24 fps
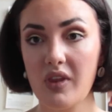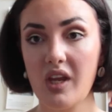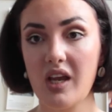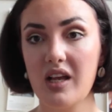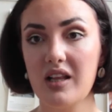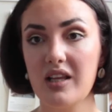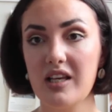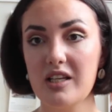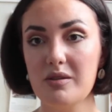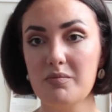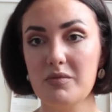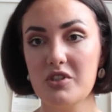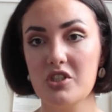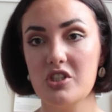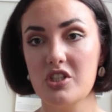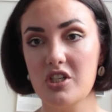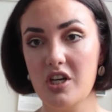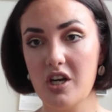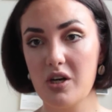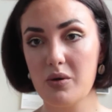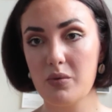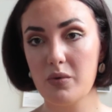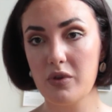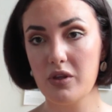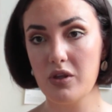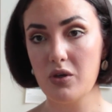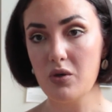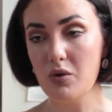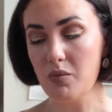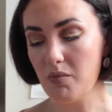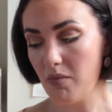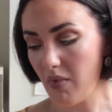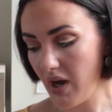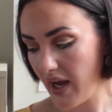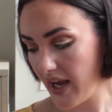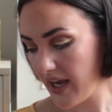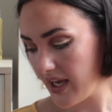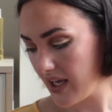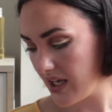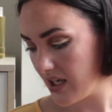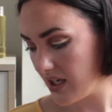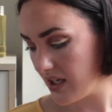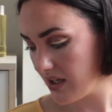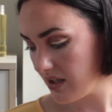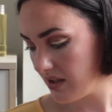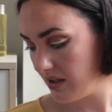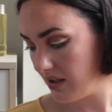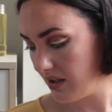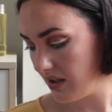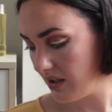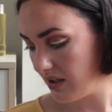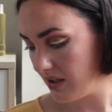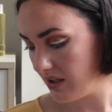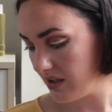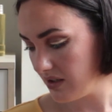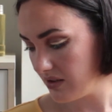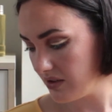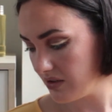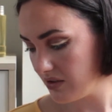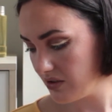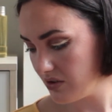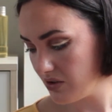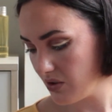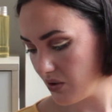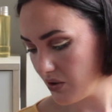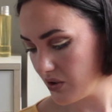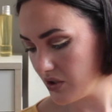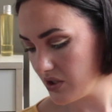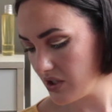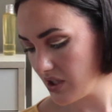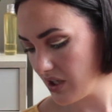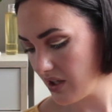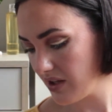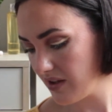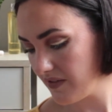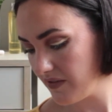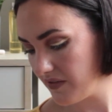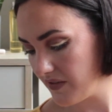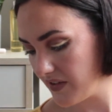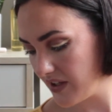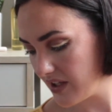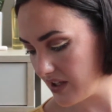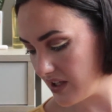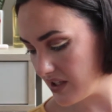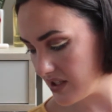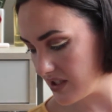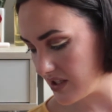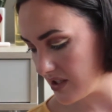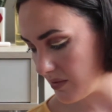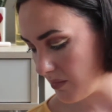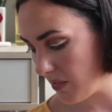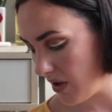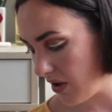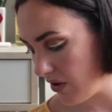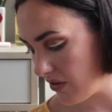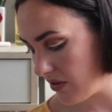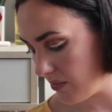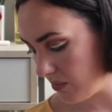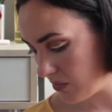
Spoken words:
let me share with you my total feelings about the